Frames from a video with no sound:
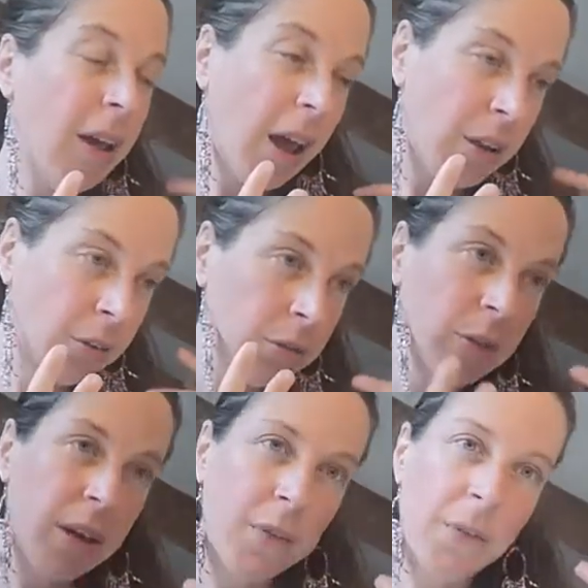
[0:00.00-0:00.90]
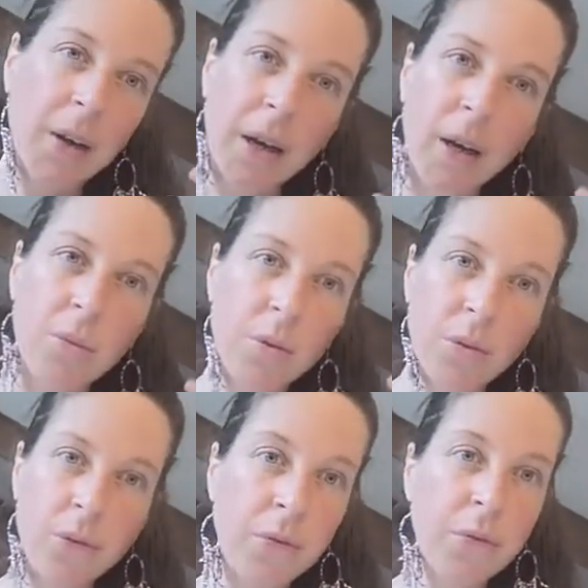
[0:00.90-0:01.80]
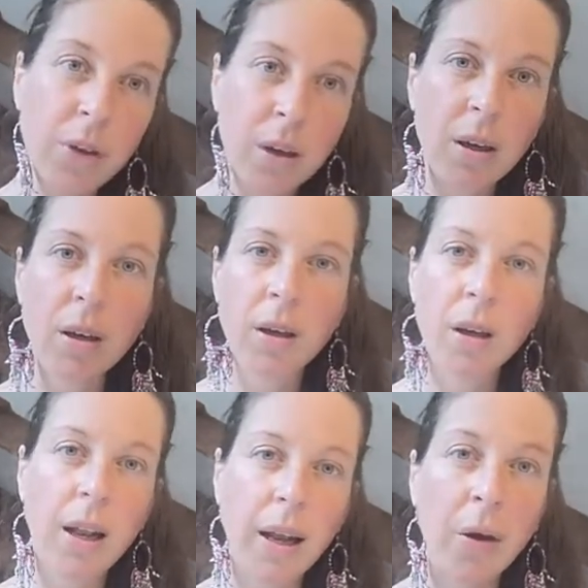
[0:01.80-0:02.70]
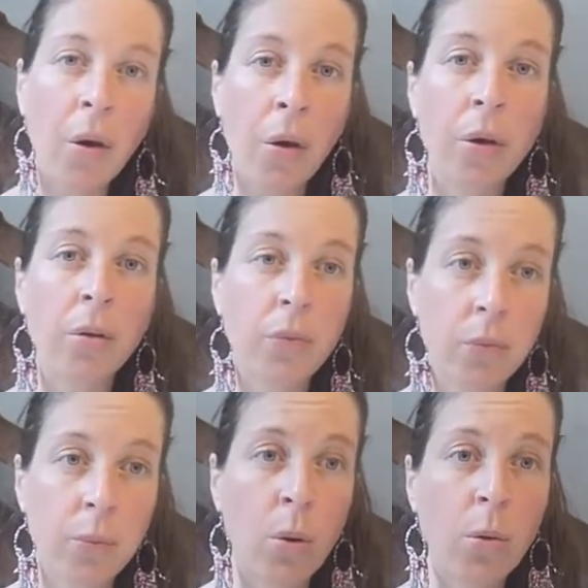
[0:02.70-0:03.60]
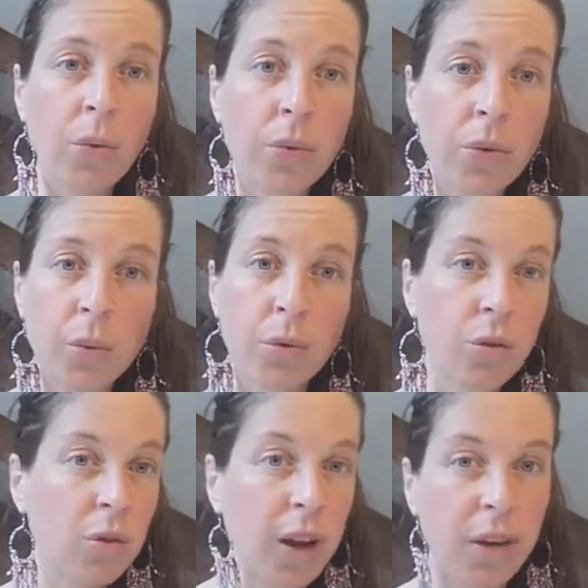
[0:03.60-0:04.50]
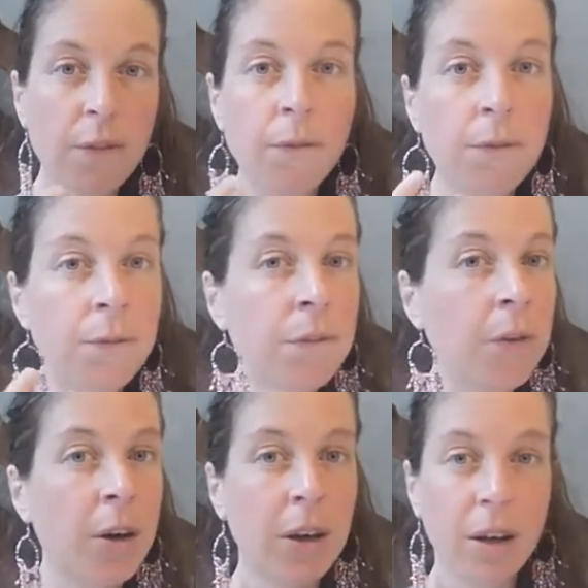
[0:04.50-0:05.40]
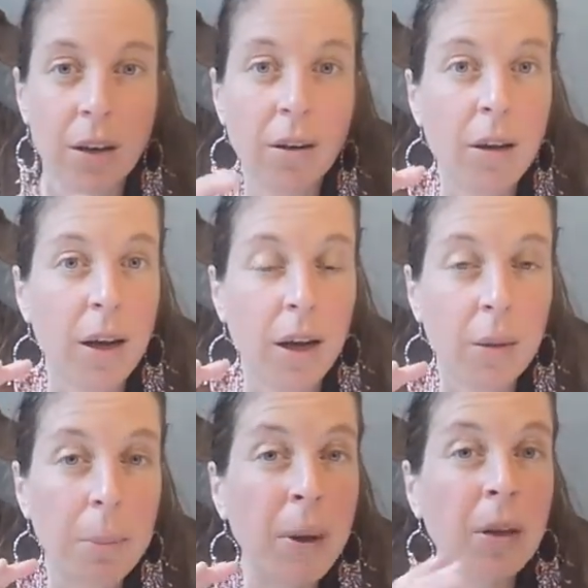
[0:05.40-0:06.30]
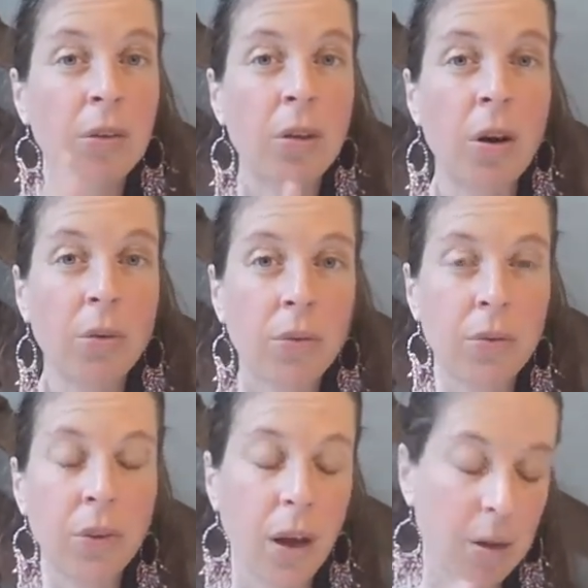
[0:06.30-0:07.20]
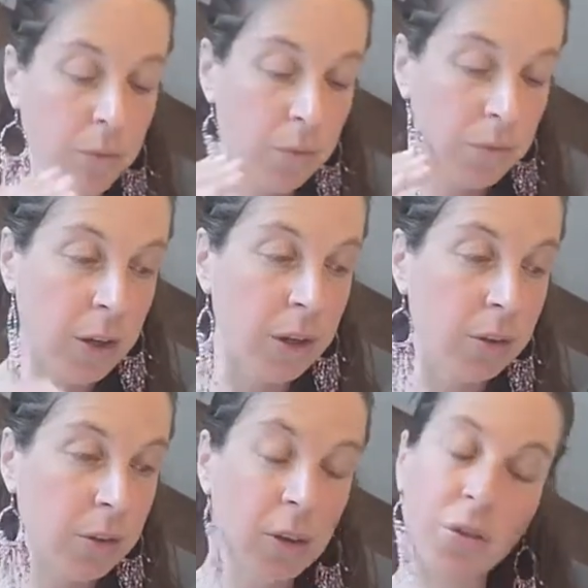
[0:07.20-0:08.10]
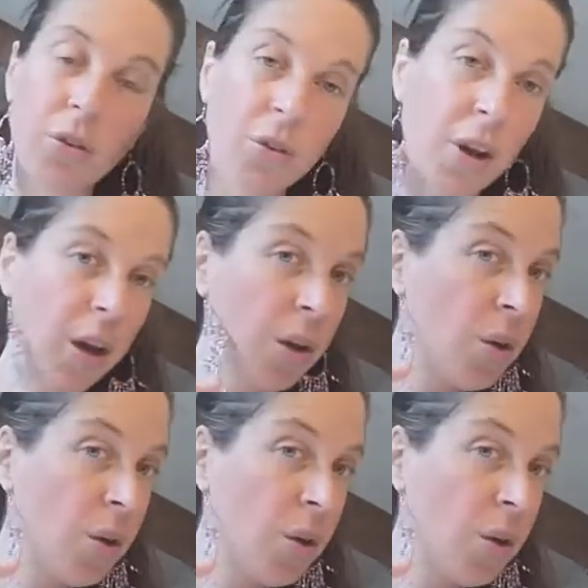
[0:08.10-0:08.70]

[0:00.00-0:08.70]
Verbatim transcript: and suddenly I felt like I was a fucking like herd of wolf that was just like fucking like pissed off and fierce and it's just like